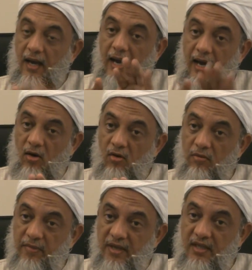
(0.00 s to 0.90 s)

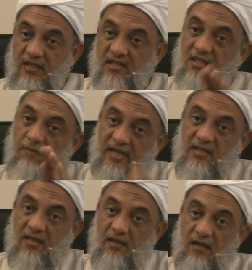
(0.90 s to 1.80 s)
How means the
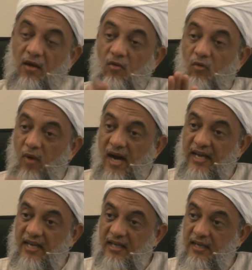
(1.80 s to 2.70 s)
method,
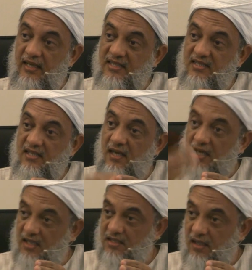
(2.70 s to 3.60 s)
why is the
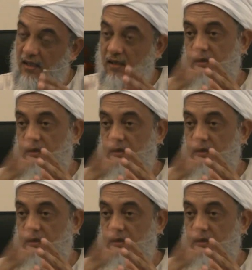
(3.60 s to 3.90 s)
reason.